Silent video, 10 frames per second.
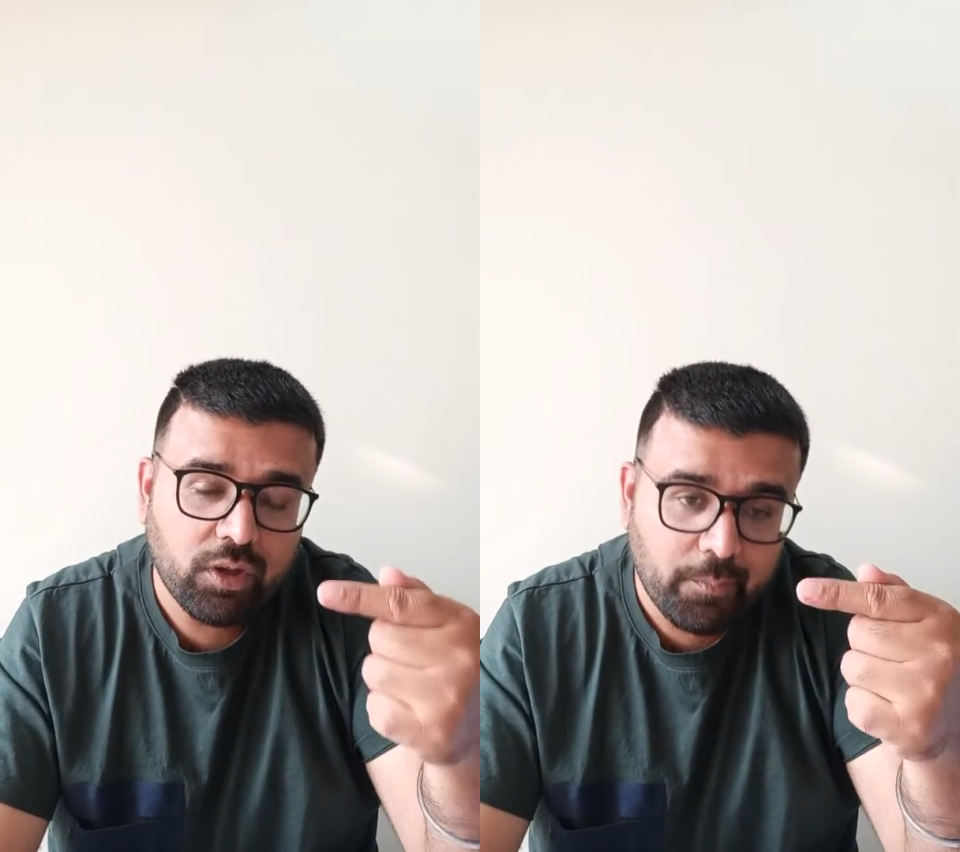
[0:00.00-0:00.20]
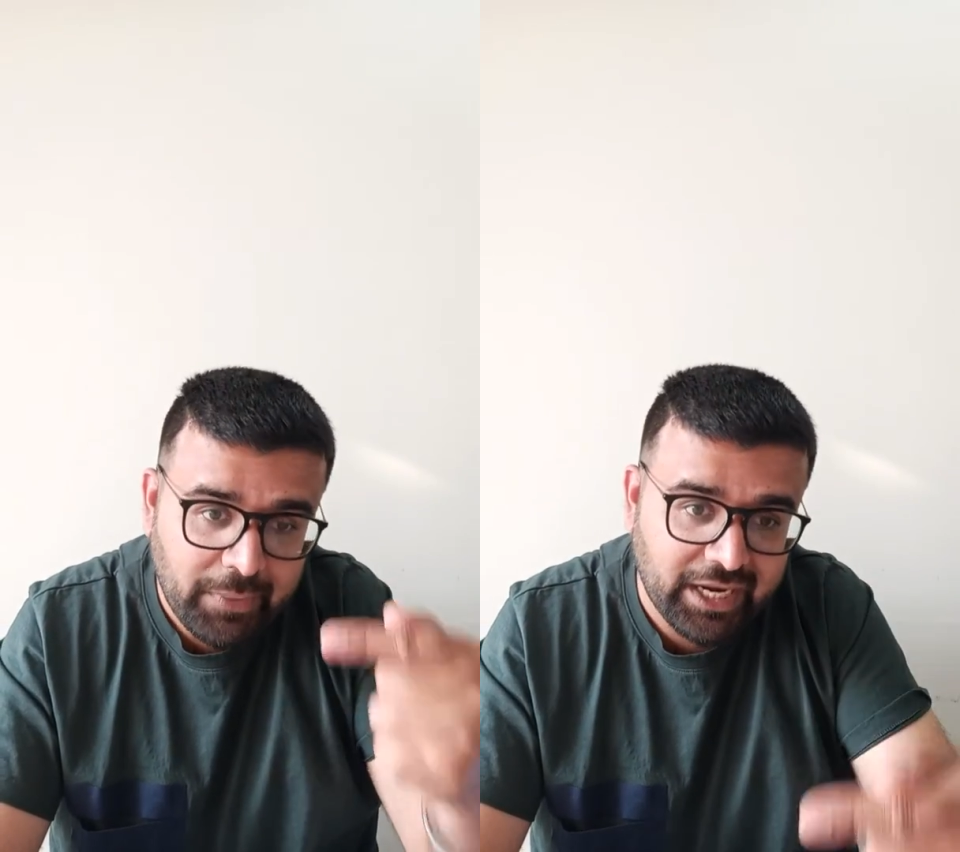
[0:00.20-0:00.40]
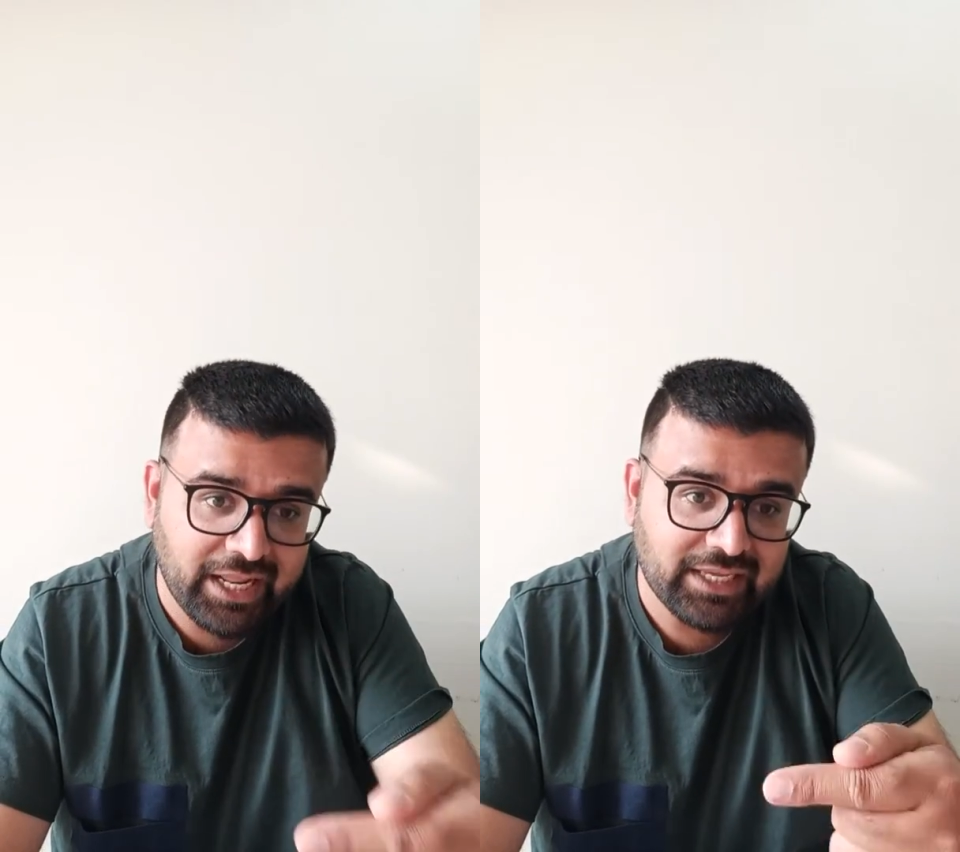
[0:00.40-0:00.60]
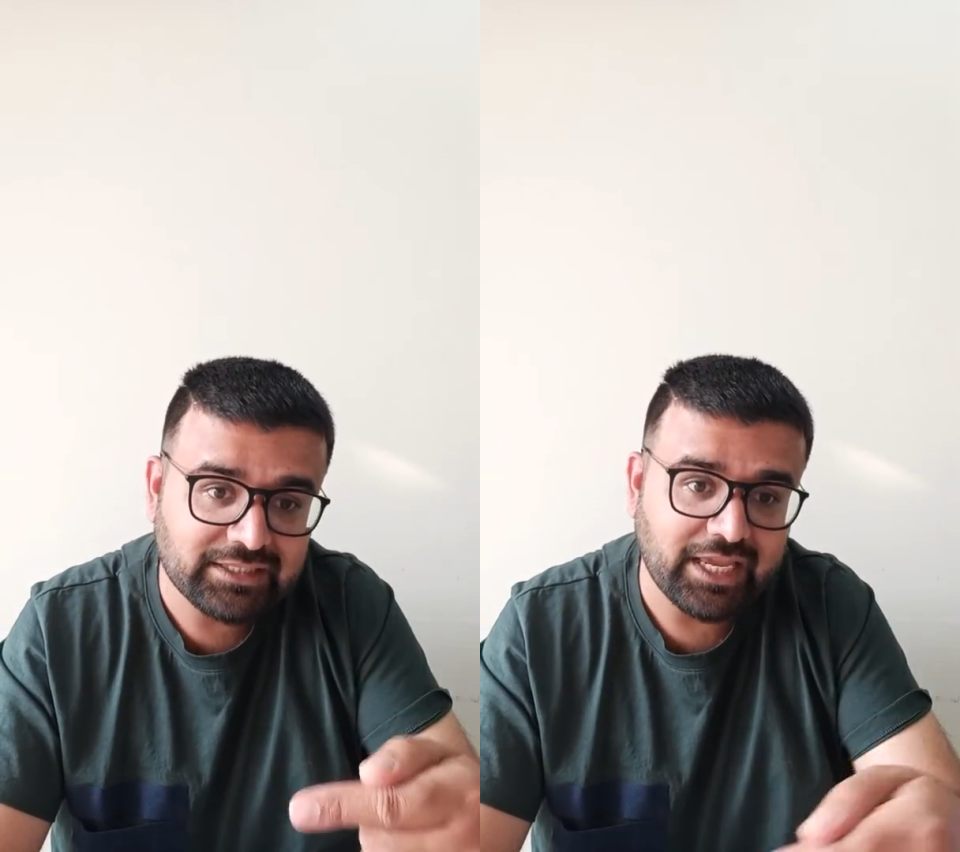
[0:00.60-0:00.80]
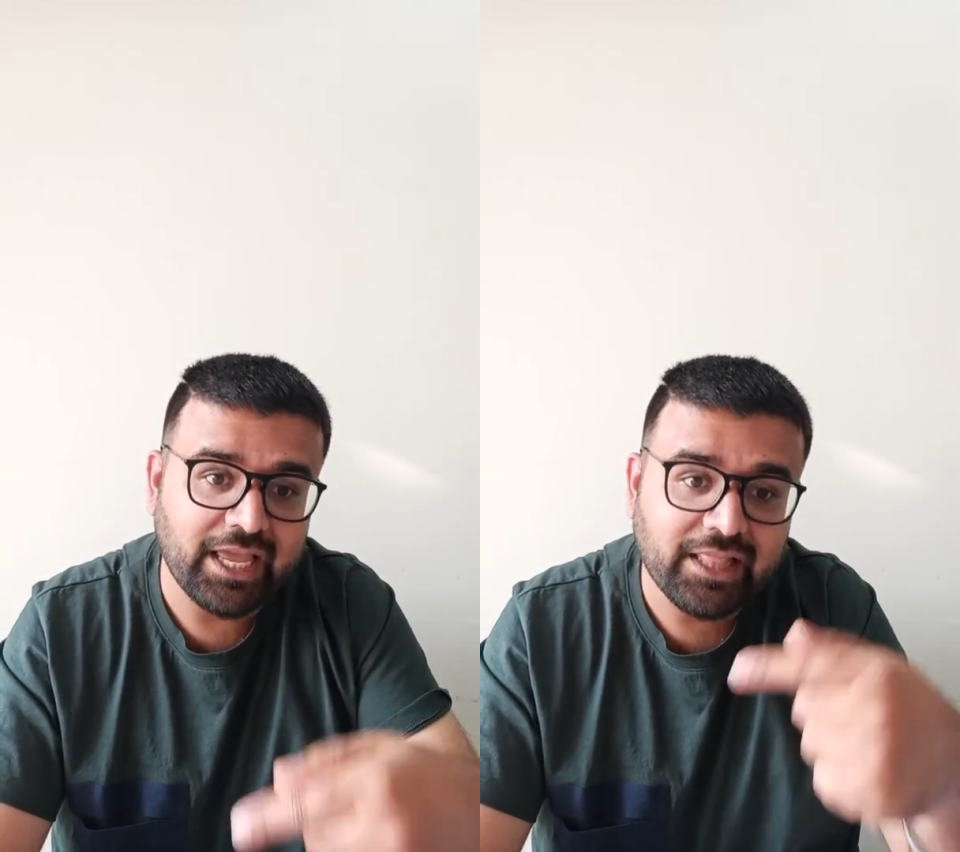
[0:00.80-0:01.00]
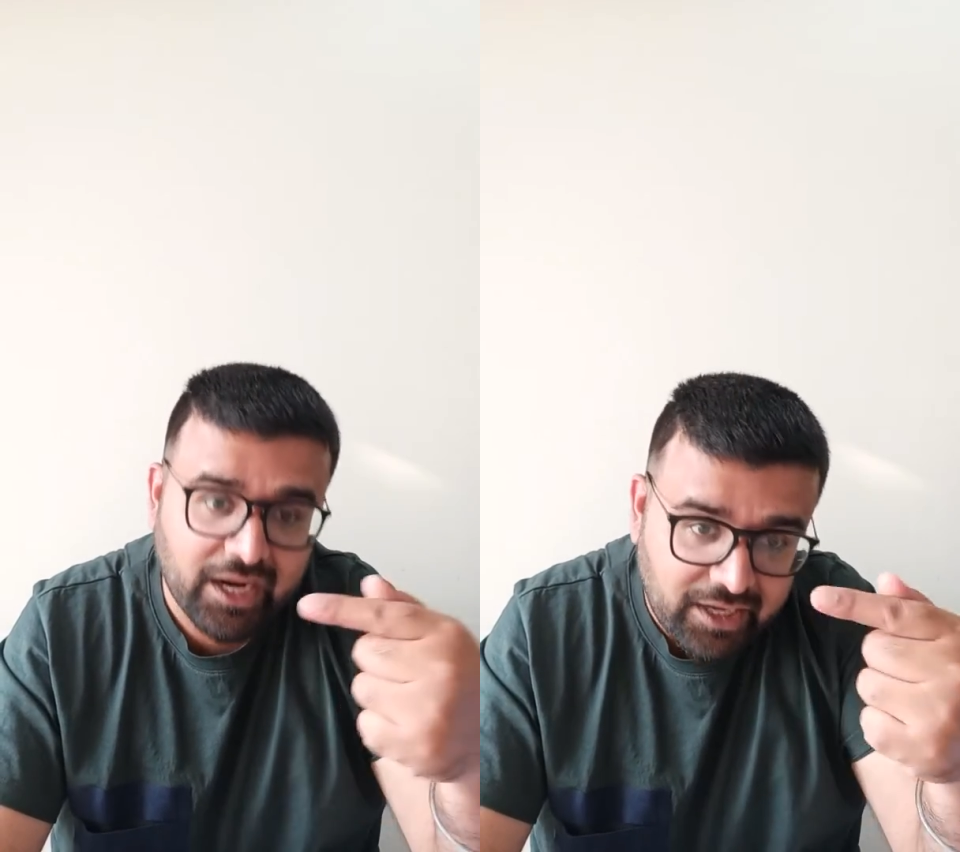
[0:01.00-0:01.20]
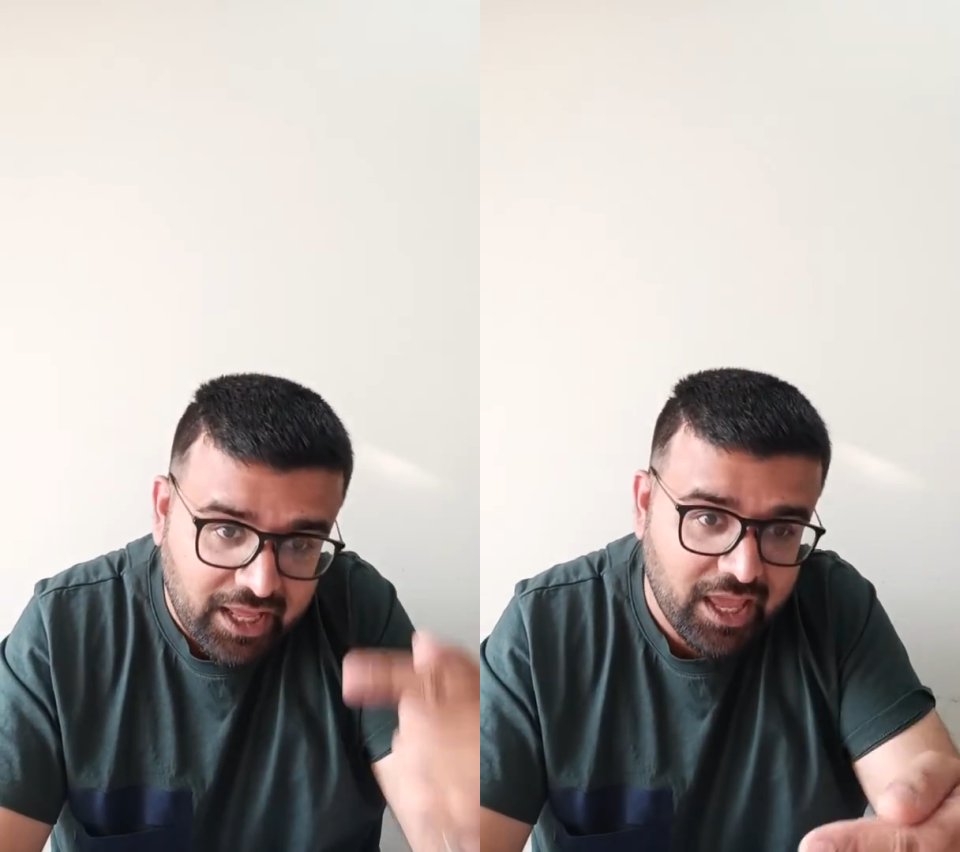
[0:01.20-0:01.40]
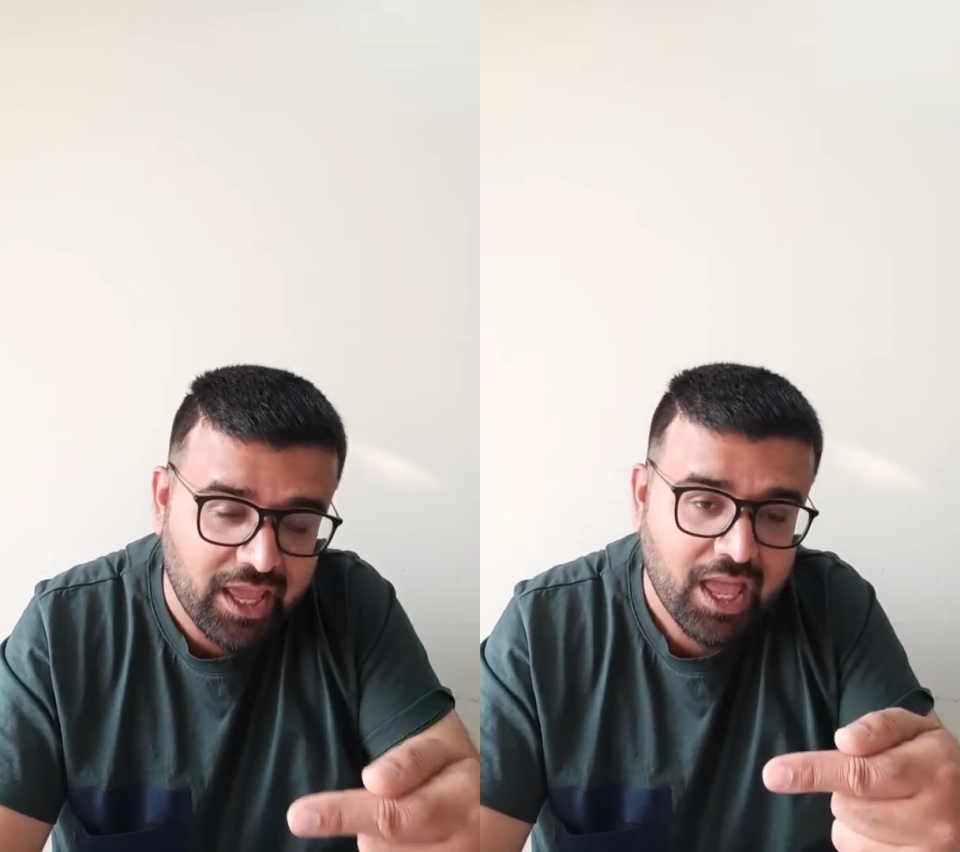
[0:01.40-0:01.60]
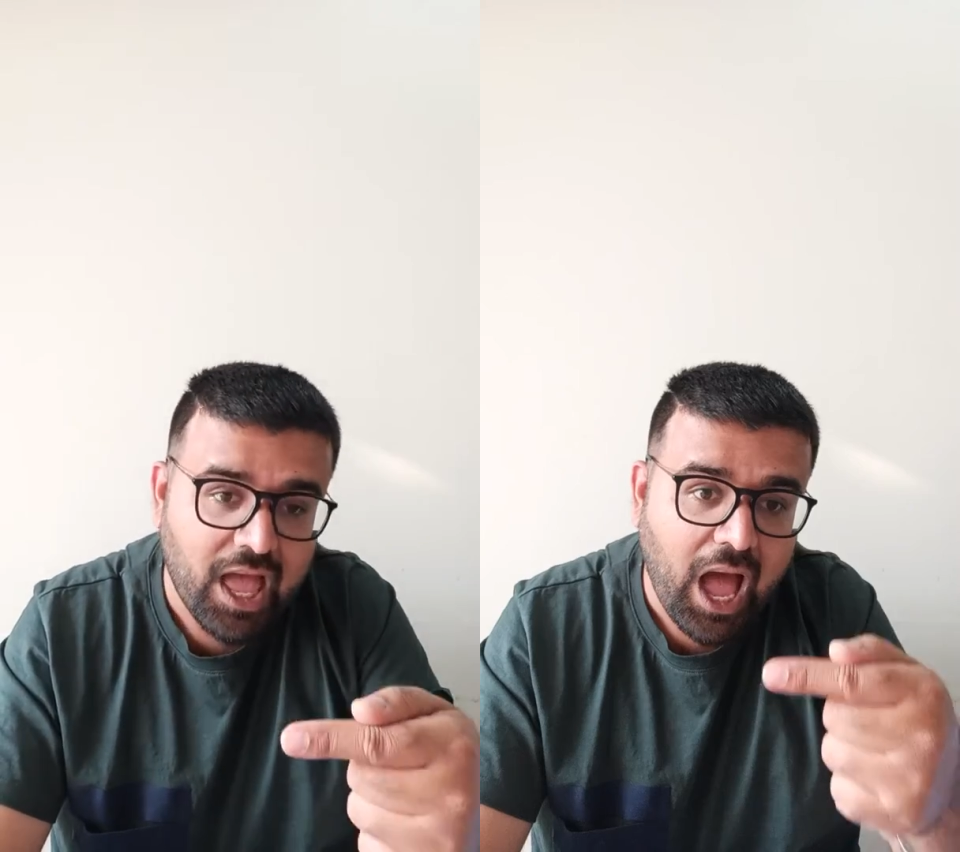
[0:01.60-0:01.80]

meetings in a day,